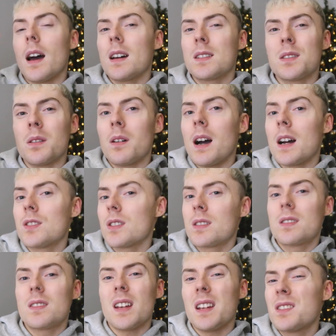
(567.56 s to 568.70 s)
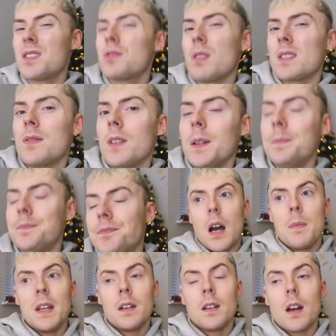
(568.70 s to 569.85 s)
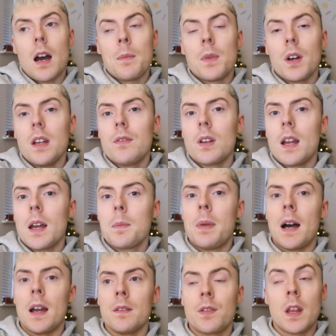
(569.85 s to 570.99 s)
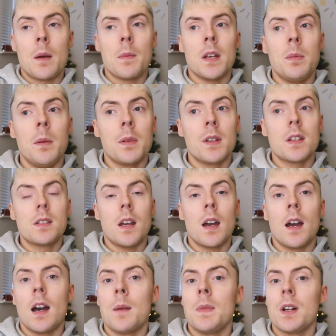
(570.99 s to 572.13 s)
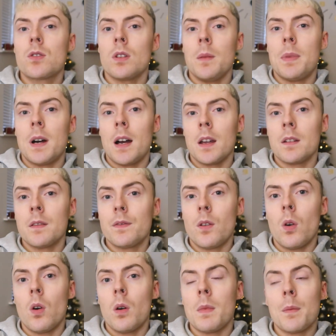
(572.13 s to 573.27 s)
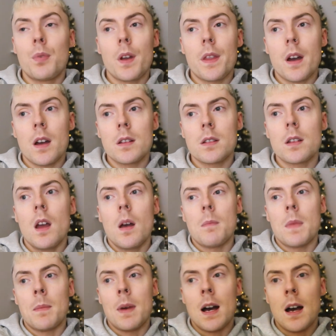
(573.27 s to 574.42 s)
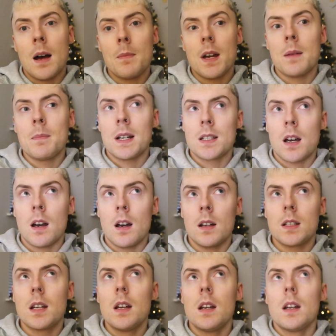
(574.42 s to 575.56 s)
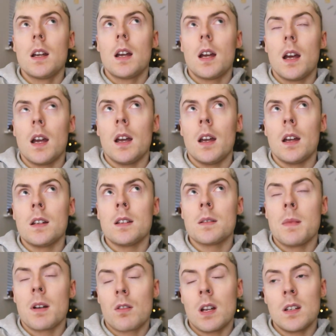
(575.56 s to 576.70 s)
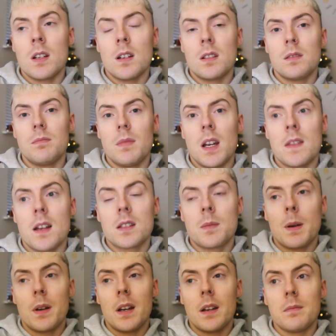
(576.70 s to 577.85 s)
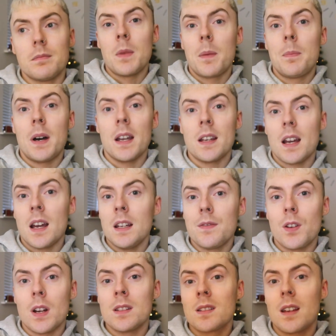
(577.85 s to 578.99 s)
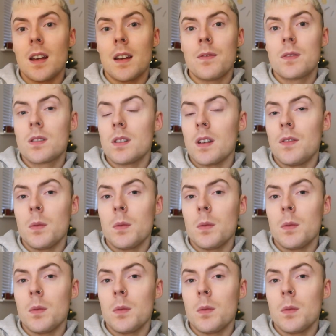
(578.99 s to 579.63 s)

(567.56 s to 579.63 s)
I don't know, I just, it's stressful. I mean, I'm not even, like, buying for that many people this year. I'm literally buying for my brothers, my mom, and my dad, and my granddad, and that's about it. I'm not buying any friends gifts.